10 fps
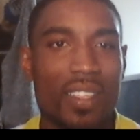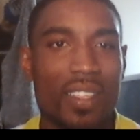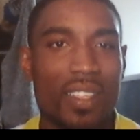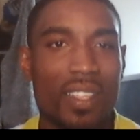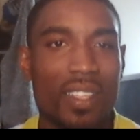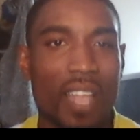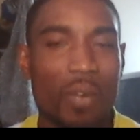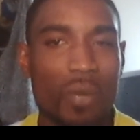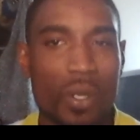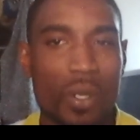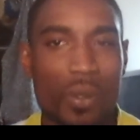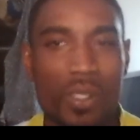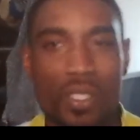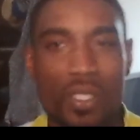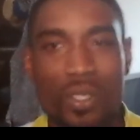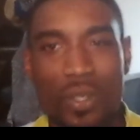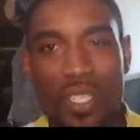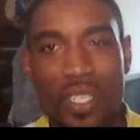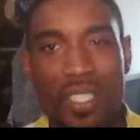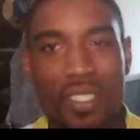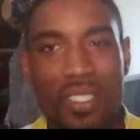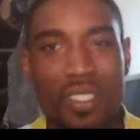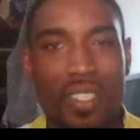Like roads and trees.